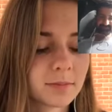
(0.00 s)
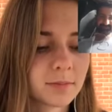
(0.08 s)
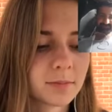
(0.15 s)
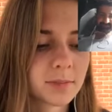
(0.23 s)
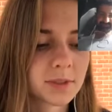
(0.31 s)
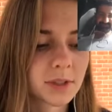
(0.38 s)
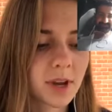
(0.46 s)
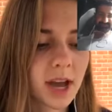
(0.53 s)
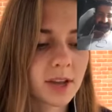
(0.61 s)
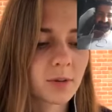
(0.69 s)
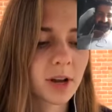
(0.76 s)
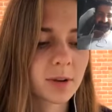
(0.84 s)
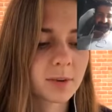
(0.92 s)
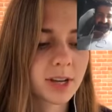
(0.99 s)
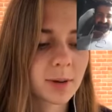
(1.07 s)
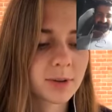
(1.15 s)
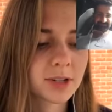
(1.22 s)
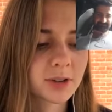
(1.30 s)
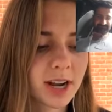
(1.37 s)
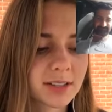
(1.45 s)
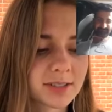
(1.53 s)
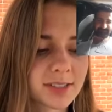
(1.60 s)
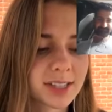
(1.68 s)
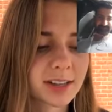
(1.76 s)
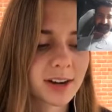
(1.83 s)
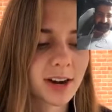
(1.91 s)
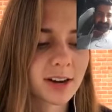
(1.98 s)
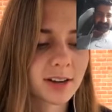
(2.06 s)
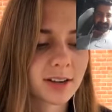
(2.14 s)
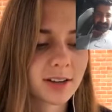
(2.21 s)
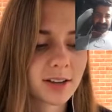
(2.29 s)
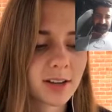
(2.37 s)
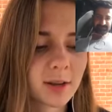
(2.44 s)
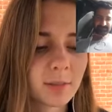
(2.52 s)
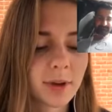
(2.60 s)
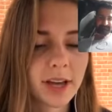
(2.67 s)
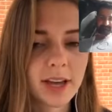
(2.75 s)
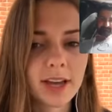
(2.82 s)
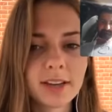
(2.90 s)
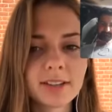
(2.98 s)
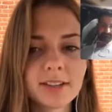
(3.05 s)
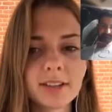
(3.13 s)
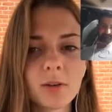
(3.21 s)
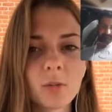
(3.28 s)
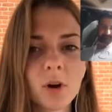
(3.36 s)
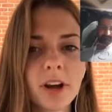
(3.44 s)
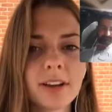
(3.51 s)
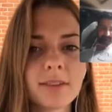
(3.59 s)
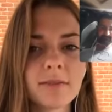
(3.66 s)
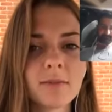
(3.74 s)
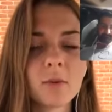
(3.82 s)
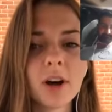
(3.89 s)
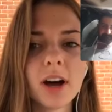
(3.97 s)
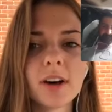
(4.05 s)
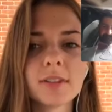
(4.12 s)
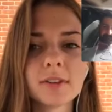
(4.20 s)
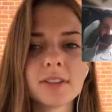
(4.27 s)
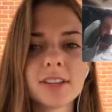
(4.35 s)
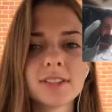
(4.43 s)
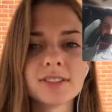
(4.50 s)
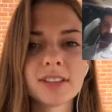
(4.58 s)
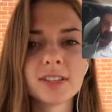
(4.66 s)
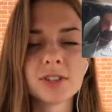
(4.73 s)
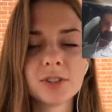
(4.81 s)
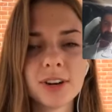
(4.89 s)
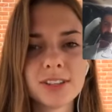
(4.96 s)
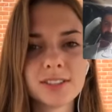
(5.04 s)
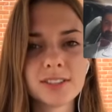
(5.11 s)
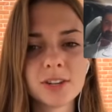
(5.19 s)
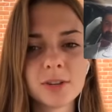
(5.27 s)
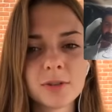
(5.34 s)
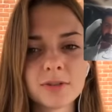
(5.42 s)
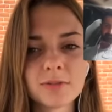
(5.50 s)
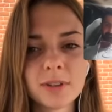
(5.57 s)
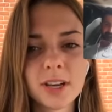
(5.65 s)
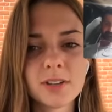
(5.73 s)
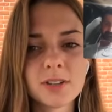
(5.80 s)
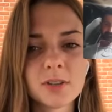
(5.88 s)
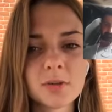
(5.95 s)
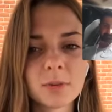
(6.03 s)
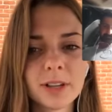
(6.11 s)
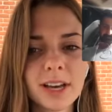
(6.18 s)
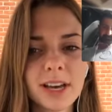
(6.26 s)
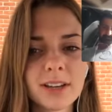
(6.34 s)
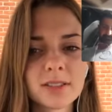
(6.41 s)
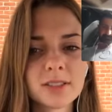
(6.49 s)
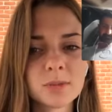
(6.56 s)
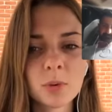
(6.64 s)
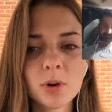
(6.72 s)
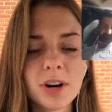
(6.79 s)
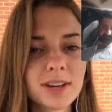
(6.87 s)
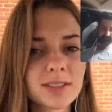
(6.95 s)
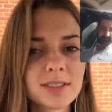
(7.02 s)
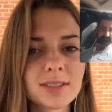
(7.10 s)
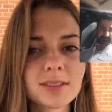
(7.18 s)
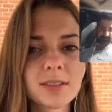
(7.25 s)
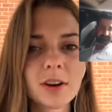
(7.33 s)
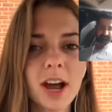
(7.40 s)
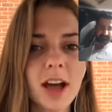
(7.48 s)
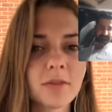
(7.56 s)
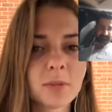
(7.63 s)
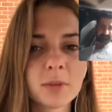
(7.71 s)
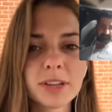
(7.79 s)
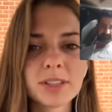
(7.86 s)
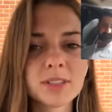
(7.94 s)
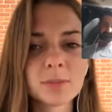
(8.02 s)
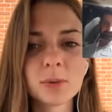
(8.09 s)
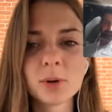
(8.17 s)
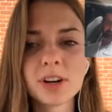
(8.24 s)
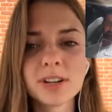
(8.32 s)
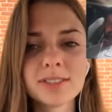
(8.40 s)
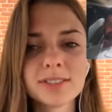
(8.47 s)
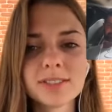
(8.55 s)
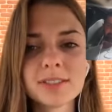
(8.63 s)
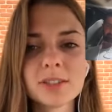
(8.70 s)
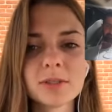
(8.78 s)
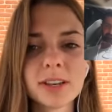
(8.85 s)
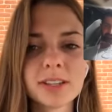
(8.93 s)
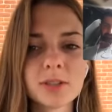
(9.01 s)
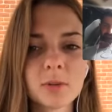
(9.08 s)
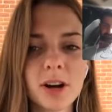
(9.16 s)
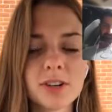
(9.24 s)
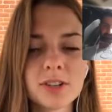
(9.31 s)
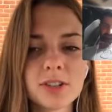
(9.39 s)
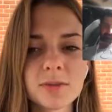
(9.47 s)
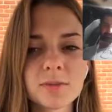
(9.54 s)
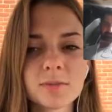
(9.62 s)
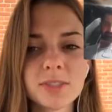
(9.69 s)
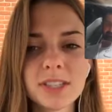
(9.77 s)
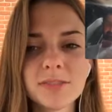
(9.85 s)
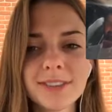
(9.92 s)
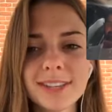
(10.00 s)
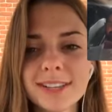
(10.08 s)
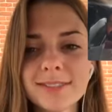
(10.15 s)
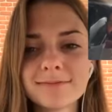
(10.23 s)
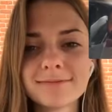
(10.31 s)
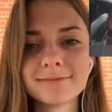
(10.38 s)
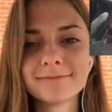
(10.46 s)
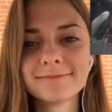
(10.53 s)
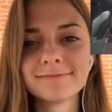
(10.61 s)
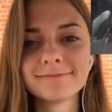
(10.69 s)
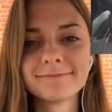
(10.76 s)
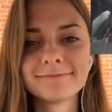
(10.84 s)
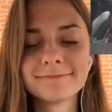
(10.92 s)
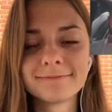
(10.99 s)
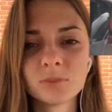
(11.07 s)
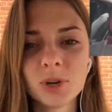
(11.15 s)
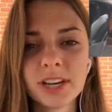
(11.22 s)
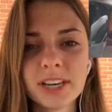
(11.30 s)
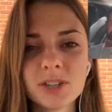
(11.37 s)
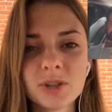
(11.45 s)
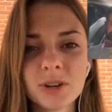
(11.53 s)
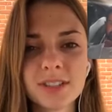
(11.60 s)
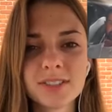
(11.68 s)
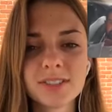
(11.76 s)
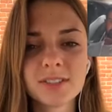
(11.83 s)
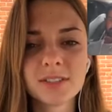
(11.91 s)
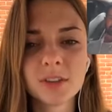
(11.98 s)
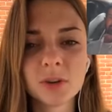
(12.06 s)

So yeah, you want to become a translator, but what other things interest you? Like, do you play sports, or have you played sports? Do you like to watch TV? What interests you?